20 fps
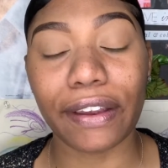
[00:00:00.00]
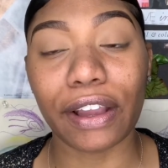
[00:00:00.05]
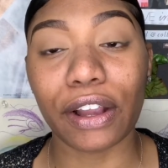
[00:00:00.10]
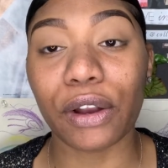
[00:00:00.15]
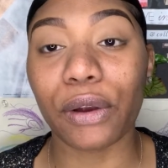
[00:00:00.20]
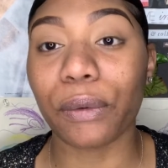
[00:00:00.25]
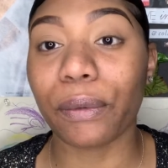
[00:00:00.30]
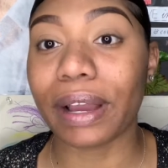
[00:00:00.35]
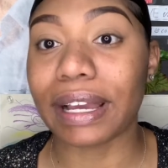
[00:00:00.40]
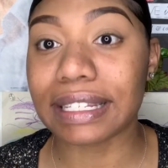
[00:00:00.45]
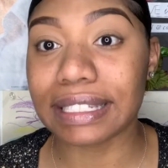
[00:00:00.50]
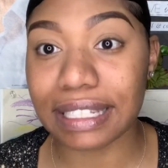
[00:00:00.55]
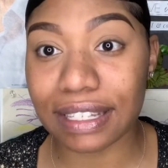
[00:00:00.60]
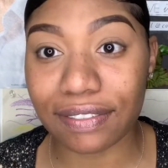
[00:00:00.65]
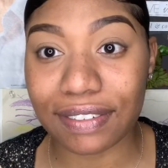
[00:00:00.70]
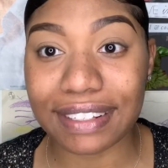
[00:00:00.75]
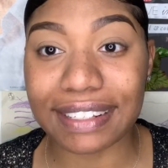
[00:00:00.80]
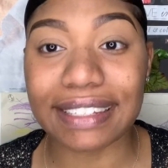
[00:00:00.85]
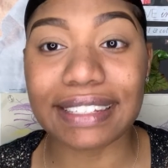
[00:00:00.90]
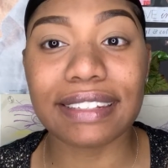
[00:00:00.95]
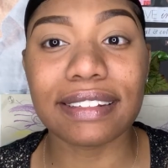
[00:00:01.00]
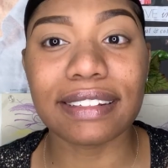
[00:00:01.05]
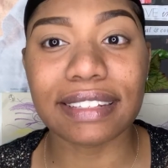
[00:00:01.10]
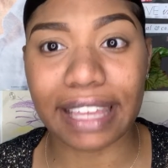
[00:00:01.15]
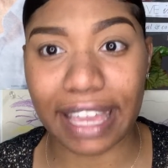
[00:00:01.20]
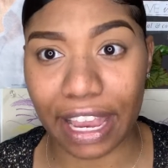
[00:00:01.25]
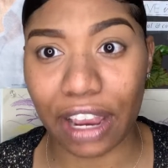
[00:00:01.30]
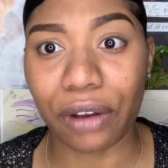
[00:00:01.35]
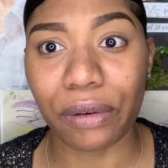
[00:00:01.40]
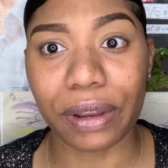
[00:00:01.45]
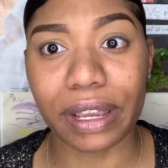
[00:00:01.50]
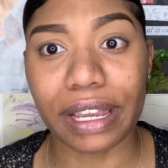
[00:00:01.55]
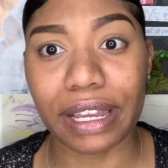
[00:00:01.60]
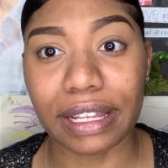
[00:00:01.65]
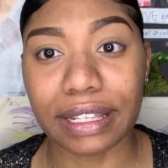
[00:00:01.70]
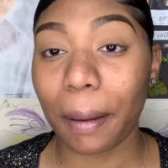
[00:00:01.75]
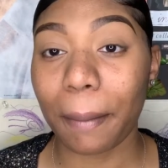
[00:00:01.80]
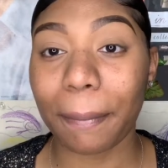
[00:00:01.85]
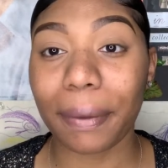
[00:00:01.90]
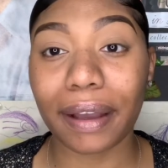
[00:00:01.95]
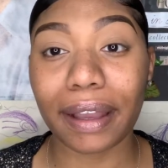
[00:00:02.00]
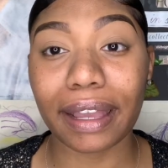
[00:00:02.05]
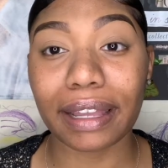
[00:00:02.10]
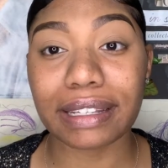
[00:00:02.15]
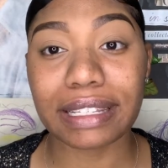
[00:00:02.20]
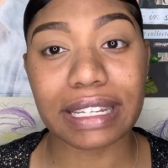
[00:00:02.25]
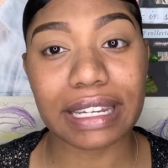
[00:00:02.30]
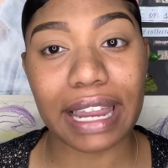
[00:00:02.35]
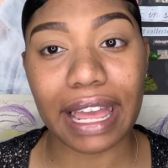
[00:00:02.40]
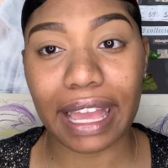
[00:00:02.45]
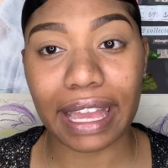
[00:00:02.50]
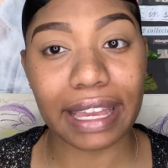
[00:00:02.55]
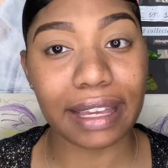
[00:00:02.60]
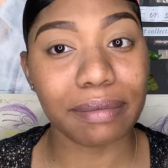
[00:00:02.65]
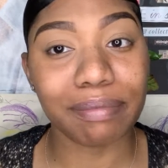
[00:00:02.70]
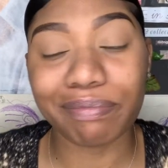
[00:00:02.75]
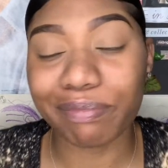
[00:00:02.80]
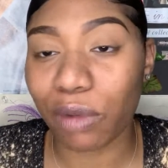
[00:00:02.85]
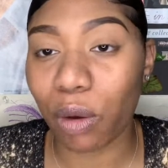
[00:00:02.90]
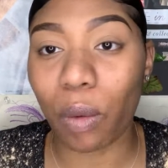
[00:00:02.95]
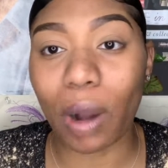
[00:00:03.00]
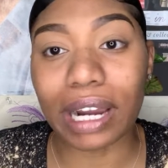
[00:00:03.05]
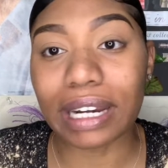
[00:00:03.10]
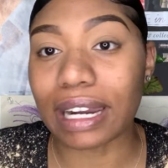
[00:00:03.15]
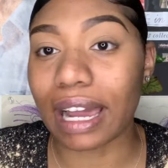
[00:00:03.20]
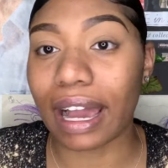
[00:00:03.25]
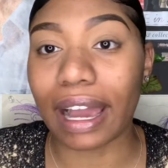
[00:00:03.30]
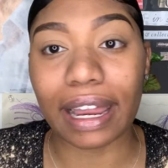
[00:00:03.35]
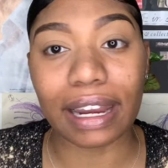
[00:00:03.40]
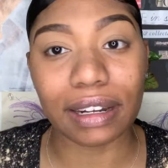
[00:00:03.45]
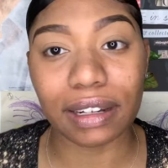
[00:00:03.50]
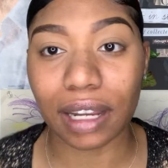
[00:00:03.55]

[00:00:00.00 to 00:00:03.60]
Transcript: aggressive and scary, but today, why not?